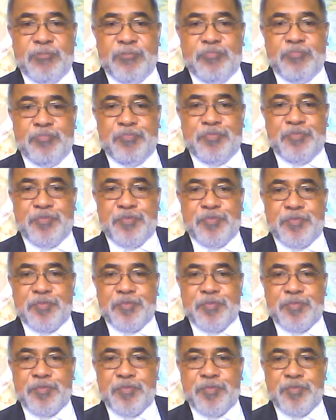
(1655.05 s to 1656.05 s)

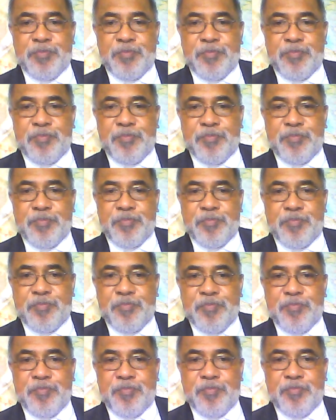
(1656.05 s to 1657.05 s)

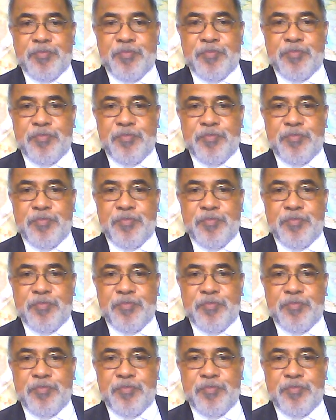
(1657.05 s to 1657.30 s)
Nobody speaks.